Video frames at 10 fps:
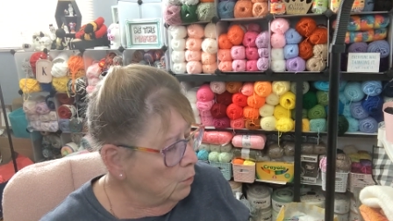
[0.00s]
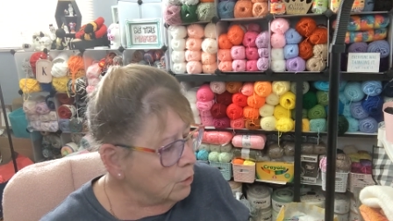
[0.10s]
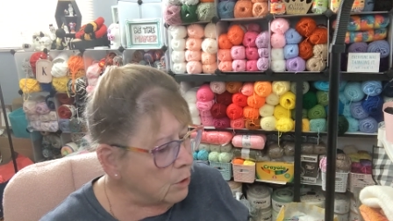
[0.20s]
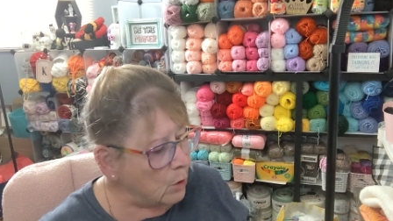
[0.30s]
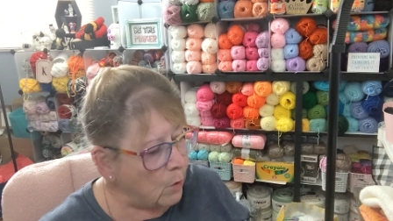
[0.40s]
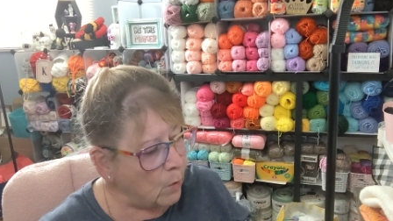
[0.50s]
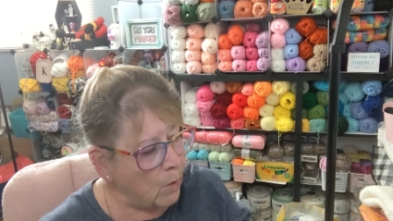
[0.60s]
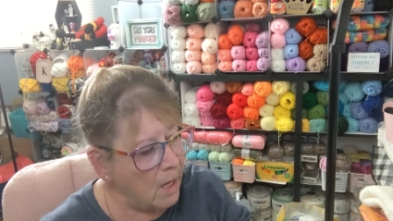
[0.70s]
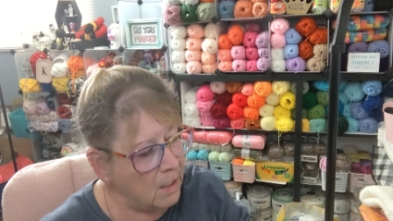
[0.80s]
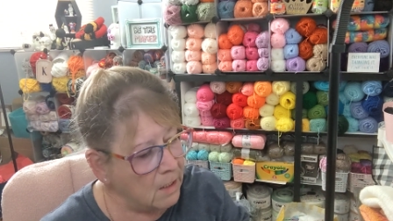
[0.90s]

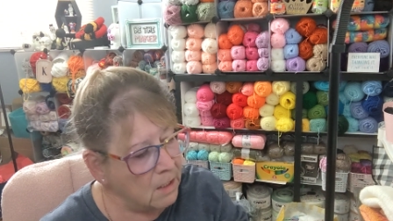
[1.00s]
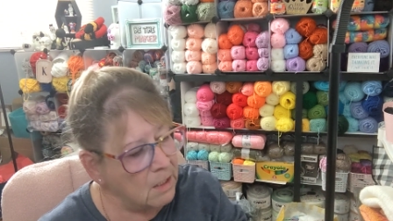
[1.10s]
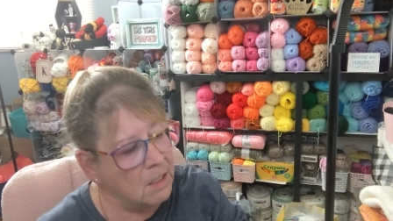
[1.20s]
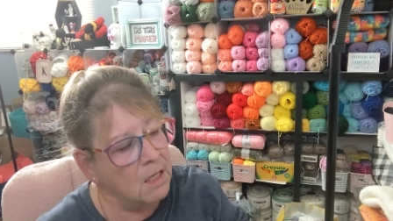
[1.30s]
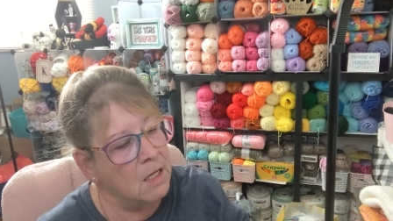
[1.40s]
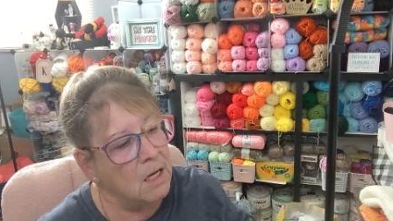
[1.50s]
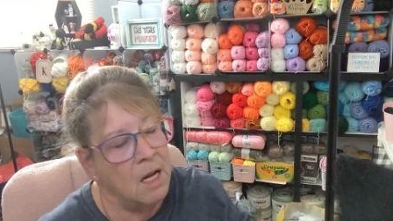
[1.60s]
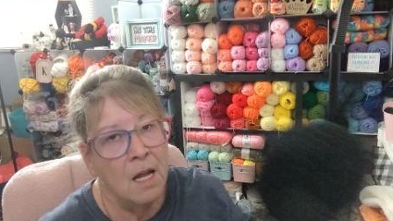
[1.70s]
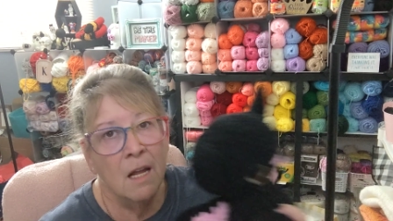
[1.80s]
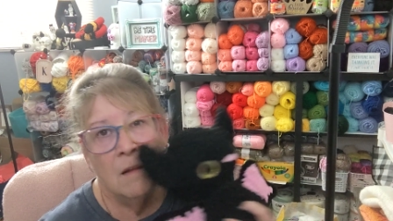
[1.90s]
So,
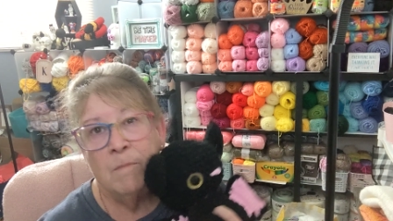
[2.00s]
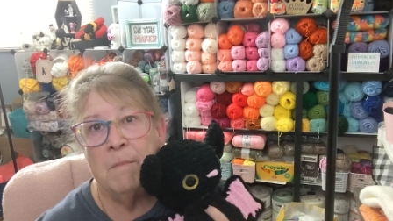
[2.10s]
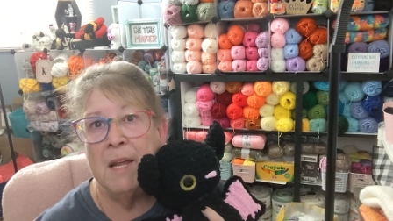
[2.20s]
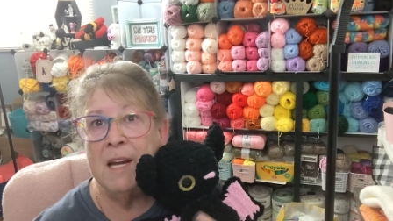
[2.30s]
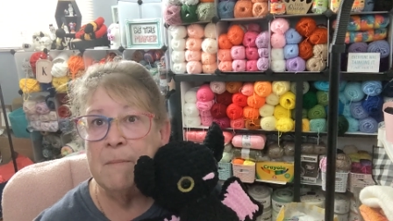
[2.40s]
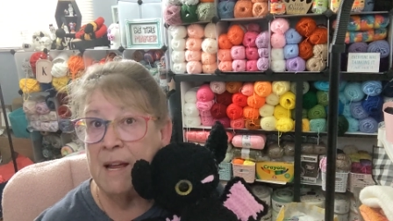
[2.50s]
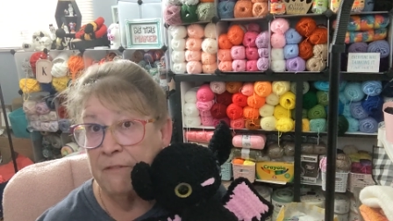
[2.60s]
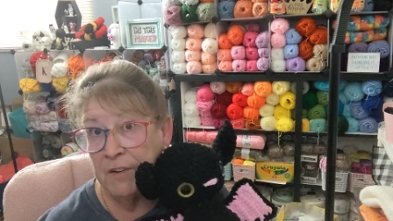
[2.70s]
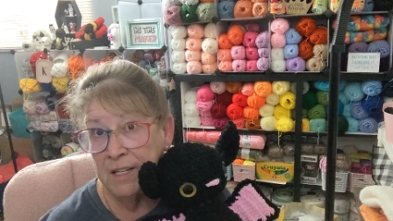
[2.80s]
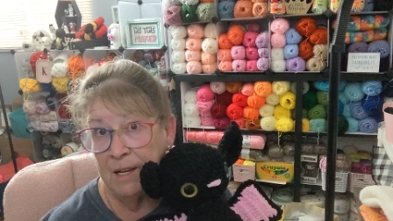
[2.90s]
me and my
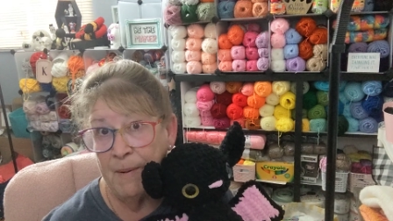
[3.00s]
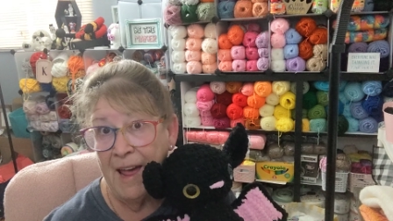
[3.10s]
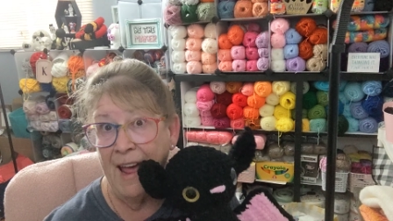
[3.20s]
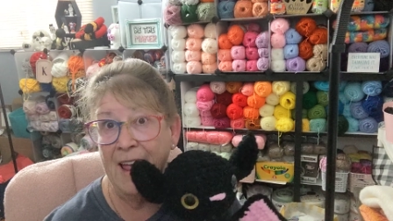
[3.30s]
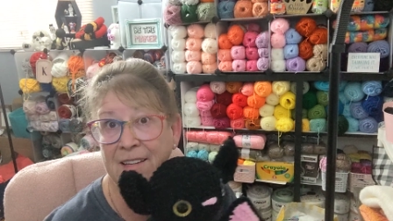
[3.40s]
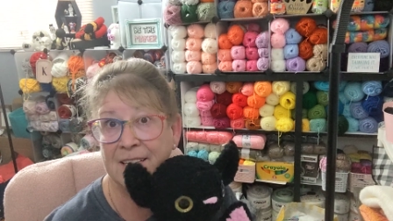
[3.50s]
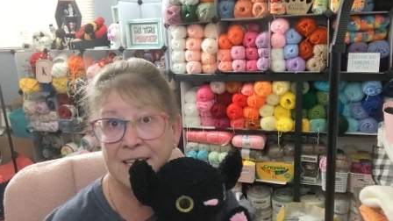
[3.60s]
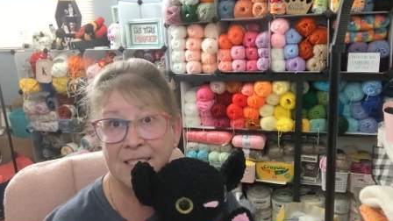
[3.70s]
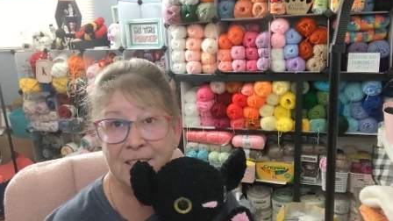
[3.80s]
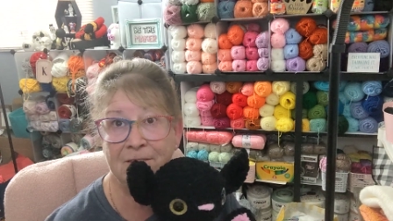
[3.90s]
funky bat,